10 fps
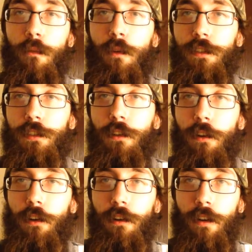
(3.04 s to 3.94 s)
What's
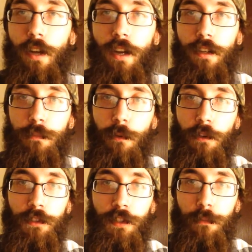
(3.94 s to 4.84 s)
going on, guys?
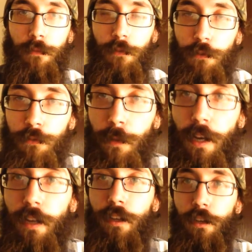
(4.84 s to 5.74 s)
Berg's Dip Reviews
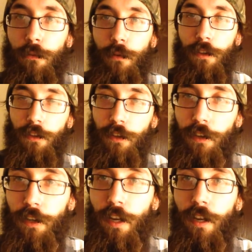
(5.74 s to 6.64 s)
back here with you
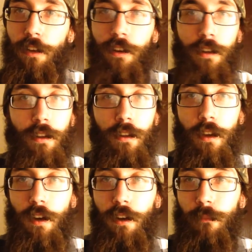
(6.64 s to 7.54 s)
again.
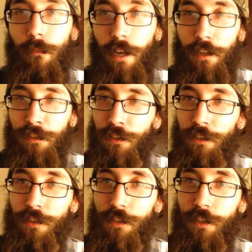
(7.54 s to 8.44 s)
As you
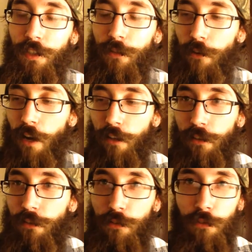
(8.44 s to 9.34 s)
can see, we're at
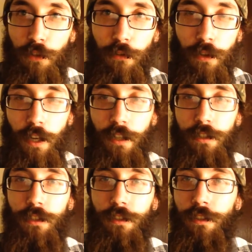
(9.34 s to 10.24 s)
the new
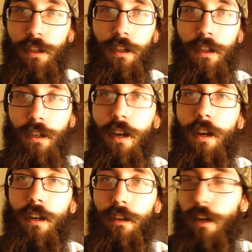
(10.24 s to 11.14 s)
location.
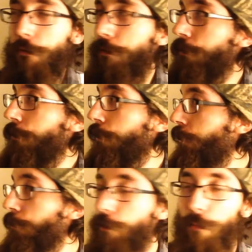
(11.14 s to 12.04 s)
I would do a
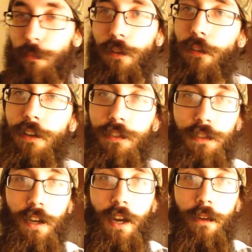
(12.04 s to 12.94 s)
tour, but things
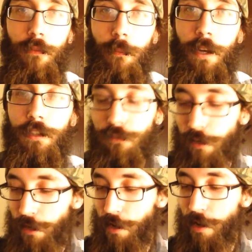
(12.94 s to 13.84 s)
are kind of a mess
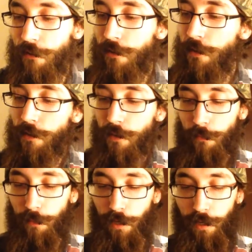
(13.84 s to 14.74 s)
right now.
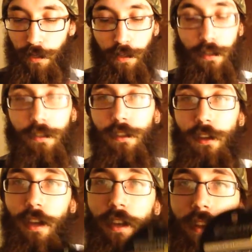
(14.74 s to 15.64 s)
But
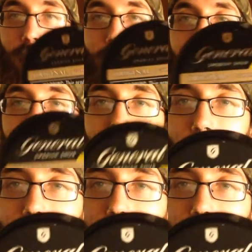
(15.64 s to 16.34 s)
today we